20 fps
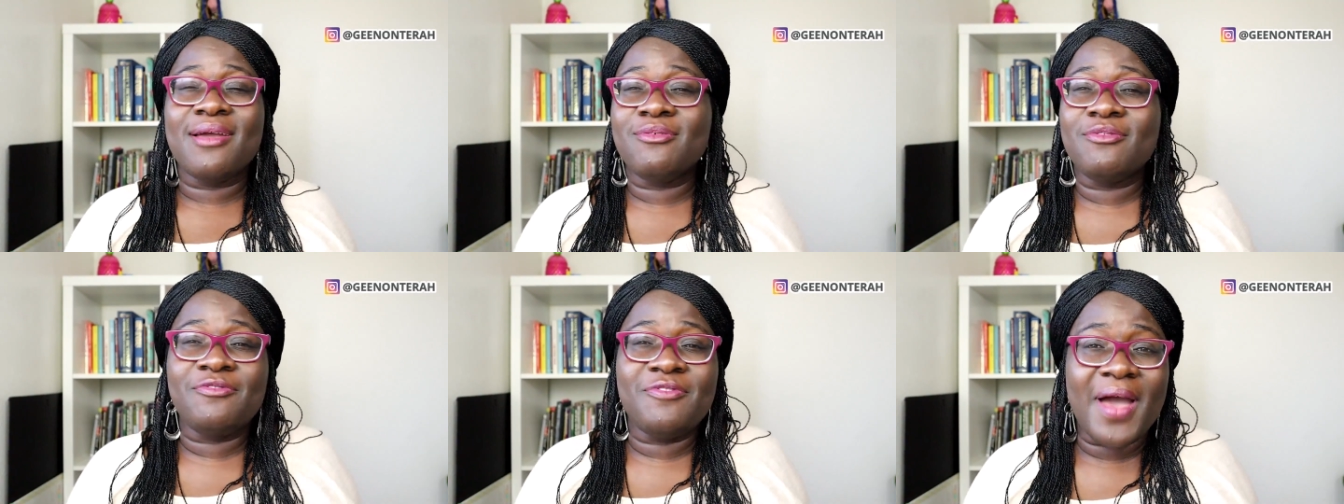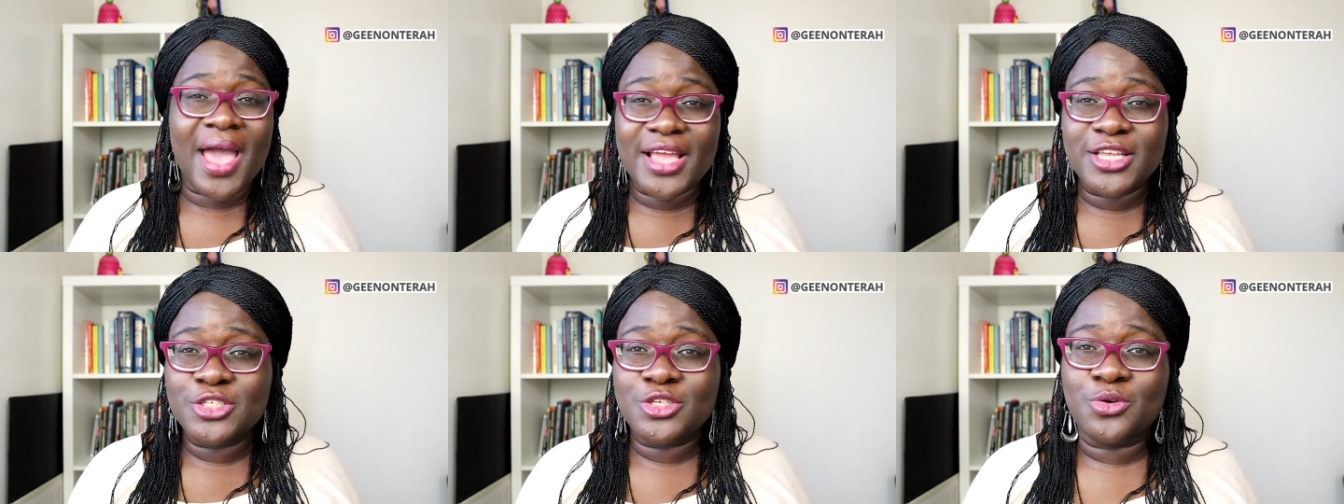
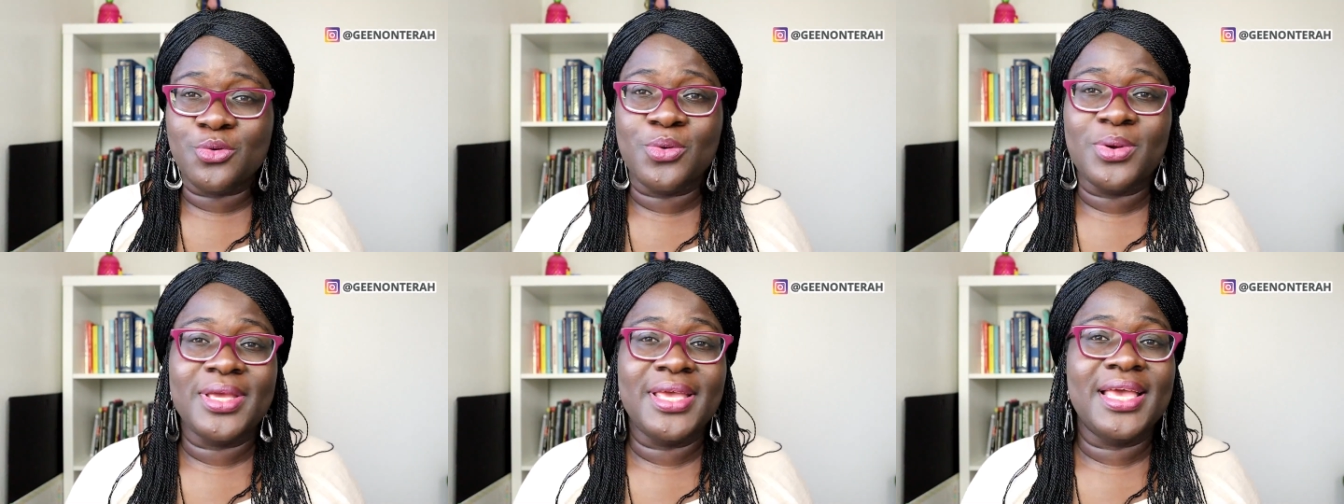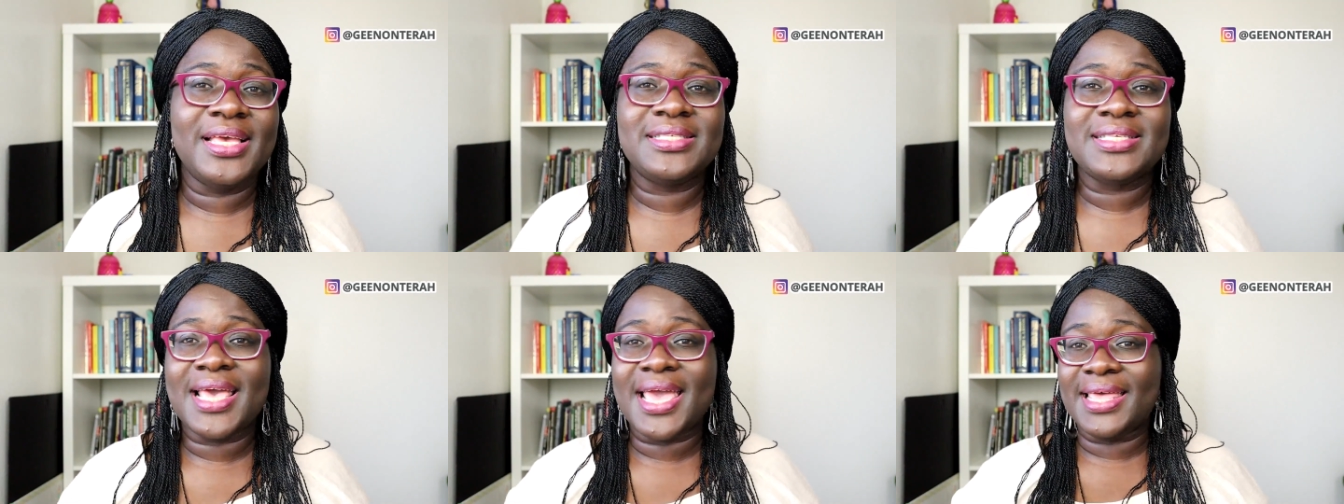find your own
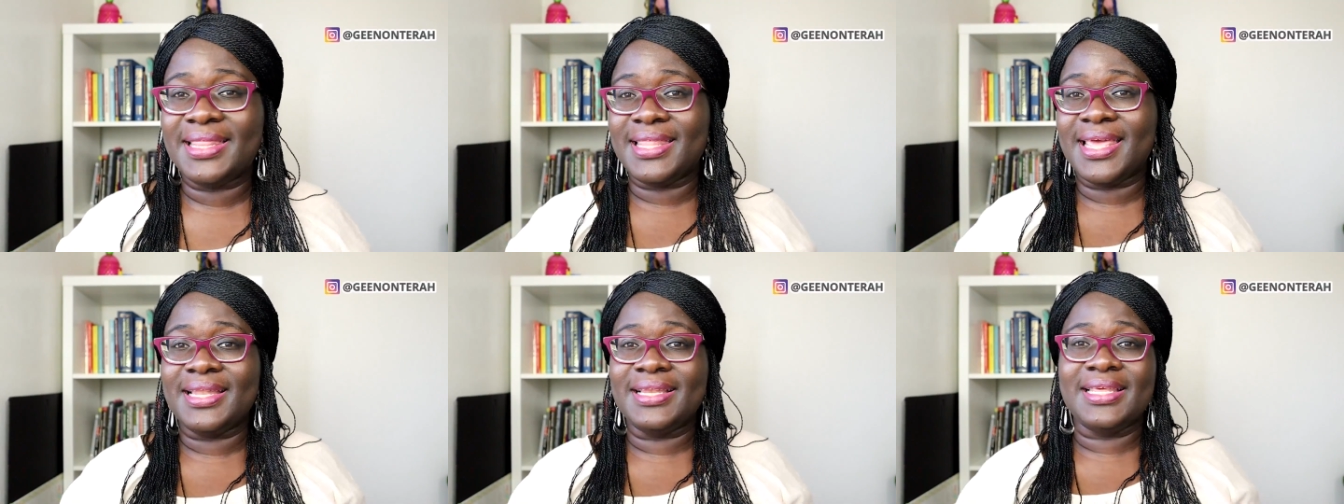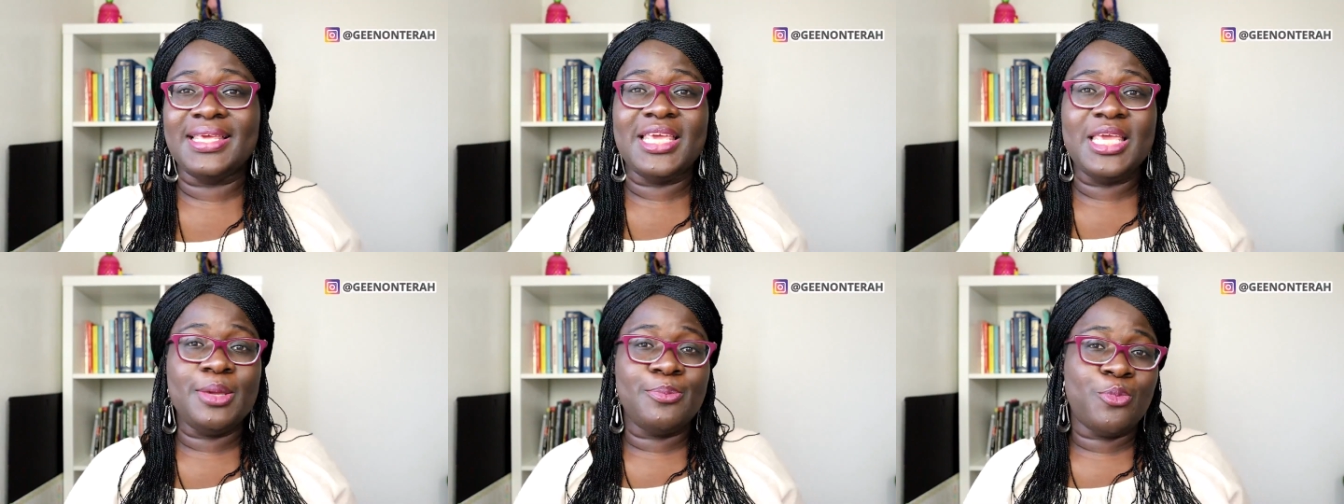gigs, and
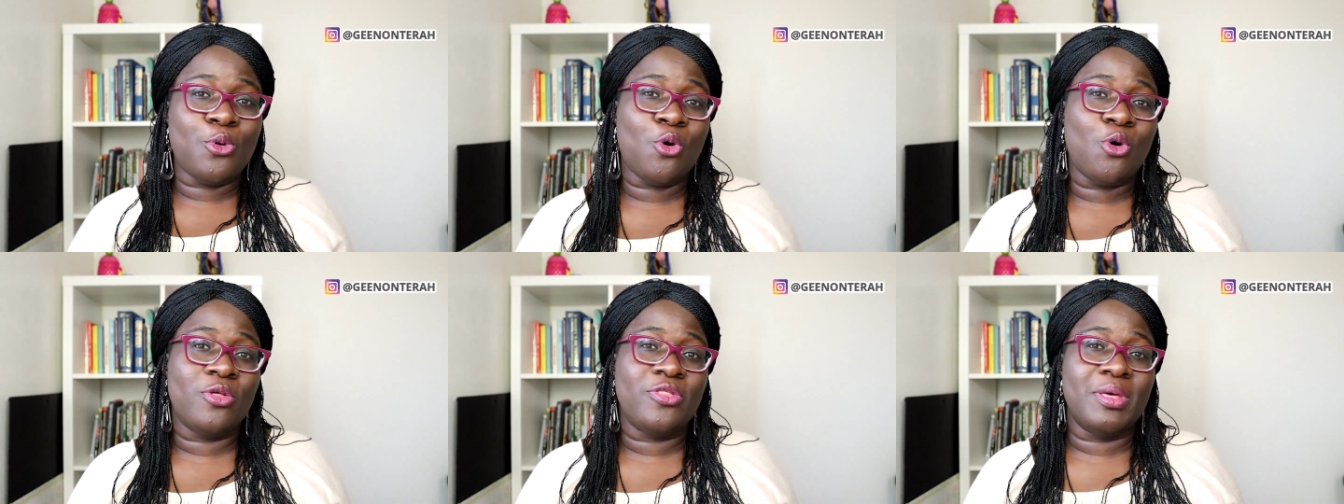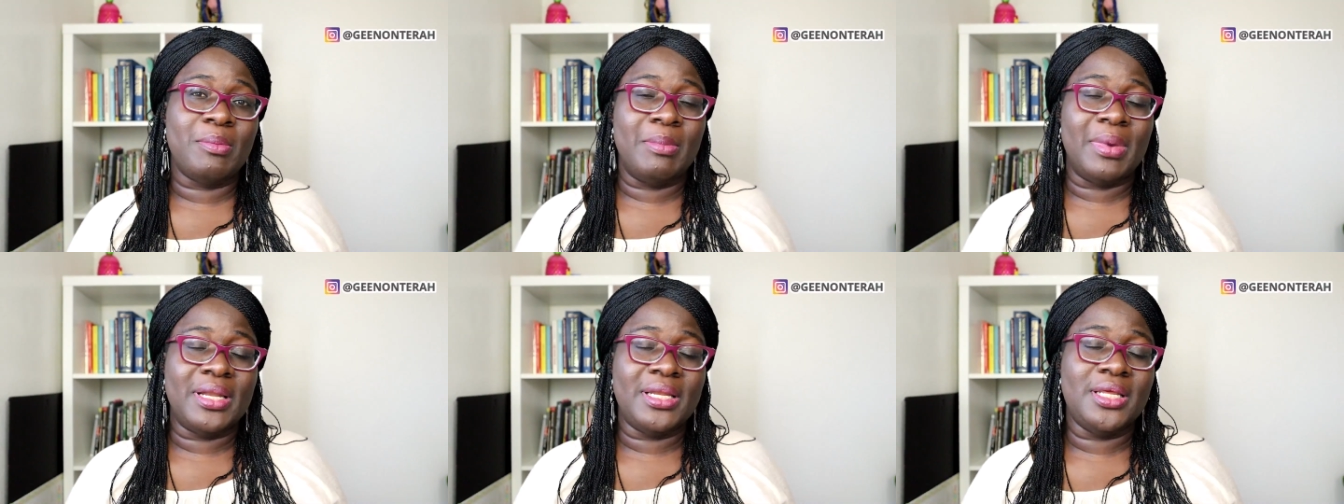then keep all
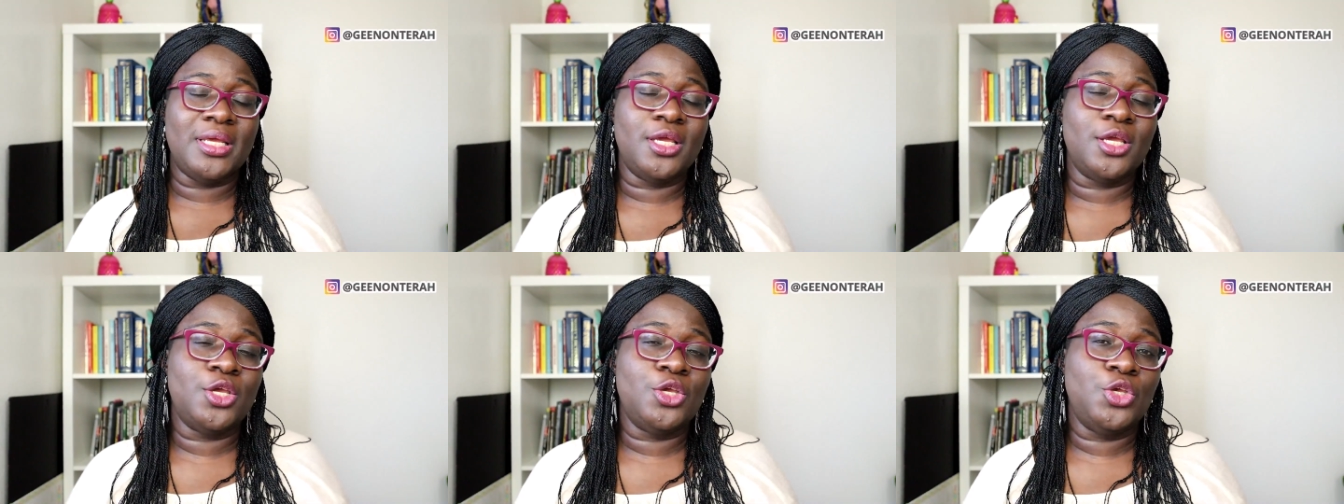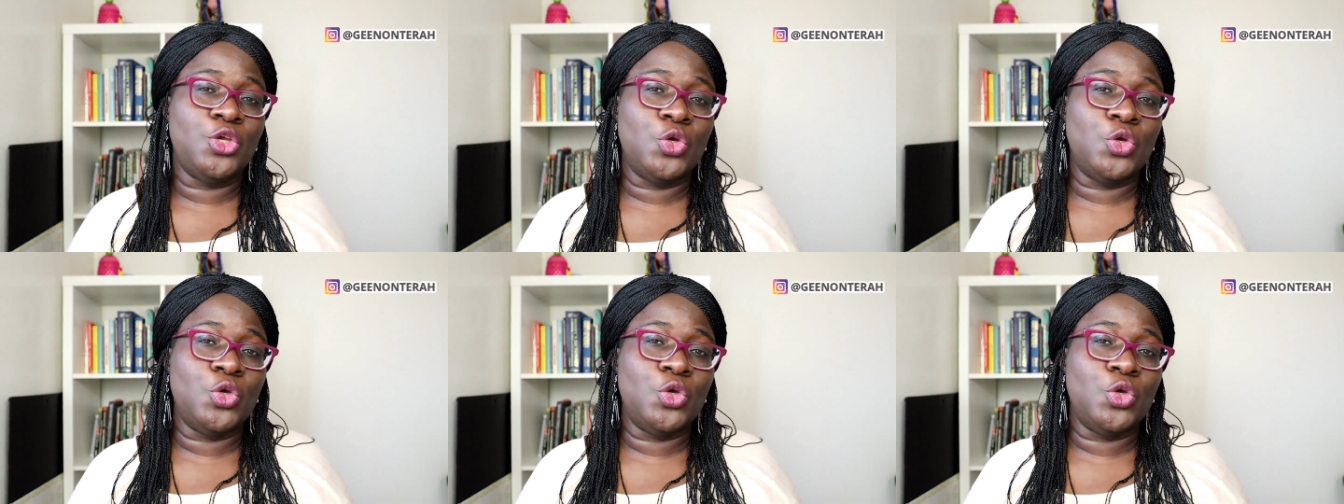the money